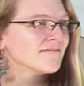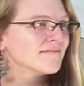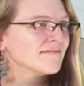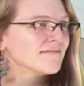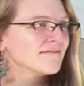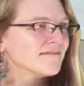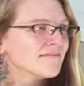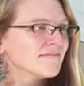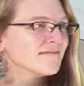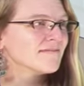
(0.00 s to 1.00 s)

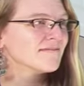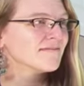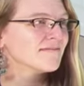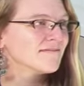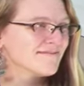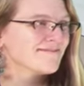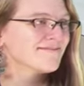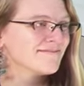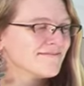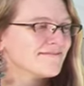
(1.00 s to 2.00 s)

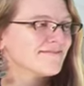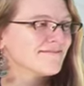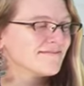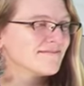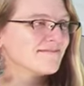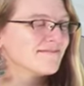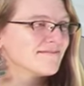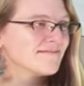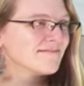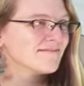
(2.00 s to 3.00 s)

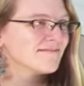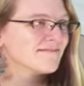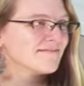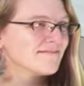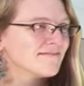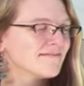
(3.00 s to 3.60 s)
[no speech]